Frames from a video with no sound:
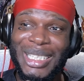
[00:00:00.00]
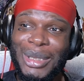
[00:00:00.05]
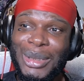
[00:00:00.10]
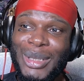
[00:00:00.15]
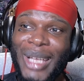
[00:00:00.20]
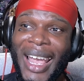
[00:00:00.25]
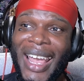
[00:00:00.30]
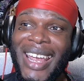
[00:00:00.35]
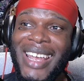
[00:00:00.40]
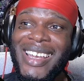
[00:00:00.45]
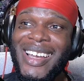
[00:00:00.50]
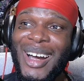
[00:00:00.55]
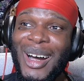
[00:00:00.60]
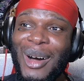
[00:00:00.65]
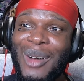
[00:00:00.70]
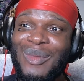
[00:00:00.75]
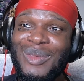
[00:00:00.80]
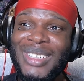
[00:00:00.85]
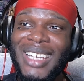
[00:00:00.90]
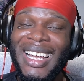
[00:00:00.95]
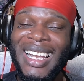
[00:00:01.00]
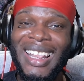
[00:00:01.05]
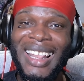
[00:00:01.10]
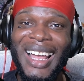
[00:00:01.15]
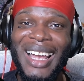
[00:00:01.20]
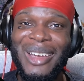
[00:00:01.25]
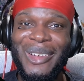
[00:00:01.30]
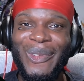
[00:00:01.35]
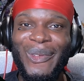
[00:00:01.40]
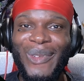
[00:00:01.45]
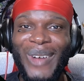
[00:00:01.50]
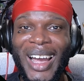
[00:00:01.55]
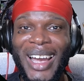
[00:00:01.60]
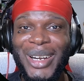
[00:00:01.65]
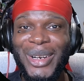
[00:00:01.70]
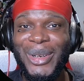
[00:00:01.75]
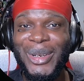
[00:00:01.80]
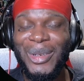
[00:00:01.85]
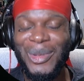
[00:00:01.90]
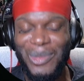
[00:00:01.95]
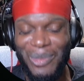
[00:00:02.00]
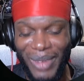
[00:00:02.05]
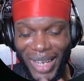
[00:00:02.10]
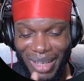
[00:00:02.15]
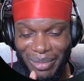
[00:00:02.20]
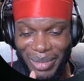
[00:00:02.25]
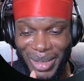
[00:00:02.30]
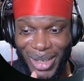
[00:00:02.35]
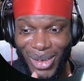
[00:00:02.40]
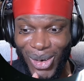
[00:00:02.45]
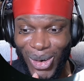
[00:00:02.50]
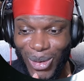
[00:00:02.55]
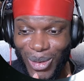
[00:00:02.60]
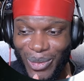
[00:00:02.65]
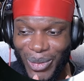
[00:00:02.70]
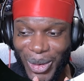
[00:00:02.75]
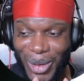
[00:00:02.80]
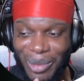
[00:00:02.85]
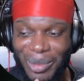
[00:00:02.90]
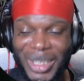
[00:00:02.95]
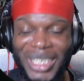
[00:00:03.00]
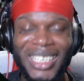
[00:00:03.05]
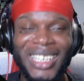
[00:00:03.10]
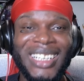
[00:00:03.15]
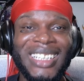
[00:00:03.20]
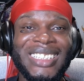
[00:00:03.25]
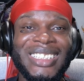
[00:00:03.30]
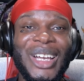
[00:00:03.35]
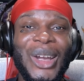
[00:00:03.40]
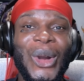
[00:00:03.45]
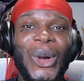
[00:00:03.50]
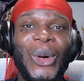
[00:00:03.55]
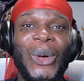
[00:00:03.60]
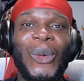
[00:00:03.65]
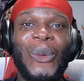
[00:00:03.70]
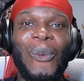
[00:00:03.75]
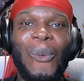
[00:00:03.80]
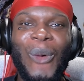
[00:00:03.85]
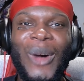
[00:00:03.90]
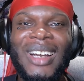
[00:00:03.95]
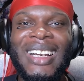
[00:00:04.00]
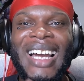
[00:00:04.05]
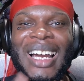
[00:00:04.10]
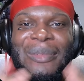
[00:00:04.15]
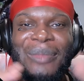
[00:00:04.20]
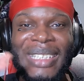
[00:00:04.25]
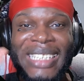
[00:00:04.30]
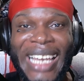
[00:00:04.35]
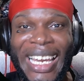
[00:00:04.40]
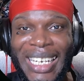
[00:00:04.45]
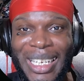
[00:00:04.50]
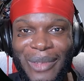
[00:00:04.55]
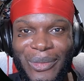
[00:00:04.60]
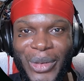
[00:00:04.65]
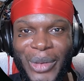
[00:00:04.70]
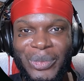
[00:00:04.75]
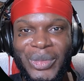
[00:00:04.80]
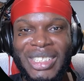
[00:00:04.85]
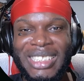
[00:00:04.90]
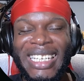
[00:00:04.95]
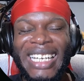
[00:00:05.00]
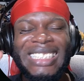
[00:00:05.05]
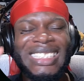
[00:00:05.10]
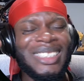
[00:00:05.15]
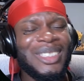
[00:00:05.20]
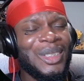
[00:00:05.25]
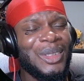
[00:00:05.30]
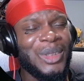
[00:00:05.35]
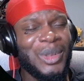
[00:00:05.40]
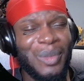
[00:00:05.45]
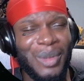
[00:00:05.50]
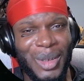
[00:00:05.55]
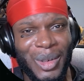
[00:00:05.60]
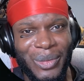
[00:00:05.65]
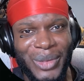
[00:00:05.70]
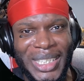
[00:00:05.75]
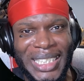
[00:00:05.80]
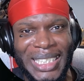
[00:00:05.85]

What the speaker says: the day of the live fighters might be over, because what I'm getting from this, I did a little bit of